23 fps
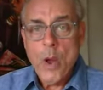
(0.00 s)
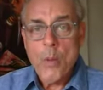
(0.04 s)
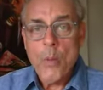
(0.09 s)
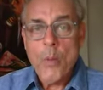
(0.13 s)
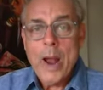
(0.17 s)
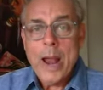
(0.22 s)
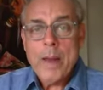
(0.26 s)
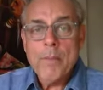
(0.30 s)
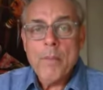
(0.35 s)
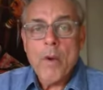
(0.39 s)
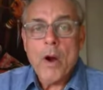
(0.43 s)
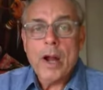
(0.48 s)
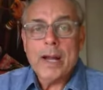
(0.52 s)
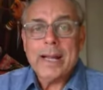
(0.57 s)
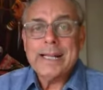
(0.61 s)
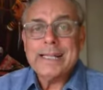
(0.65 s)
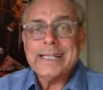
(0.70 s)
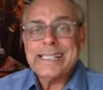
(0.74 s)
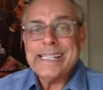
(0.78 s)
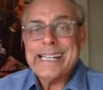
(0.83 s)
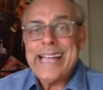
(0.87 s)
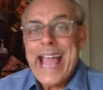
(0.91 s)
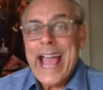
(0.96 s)
when
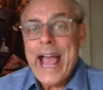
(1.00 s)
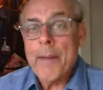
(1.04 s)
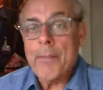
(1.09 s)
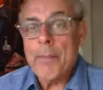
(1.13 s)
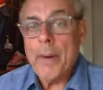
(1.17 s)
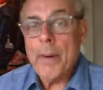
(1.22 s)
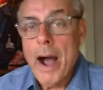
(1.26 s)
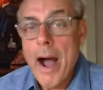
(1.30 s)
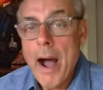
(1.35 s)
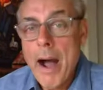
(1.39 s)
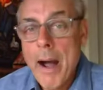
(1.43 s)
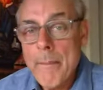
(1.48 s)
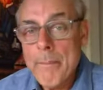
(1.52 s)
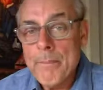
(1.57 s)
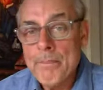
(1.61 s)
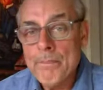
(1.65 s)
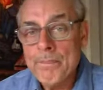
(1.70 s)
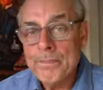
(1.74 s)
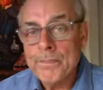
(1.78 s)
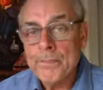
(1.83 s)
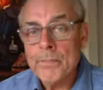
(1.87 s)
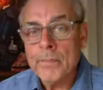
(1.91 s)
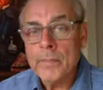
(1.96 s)
markets gap
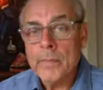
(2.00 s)
up,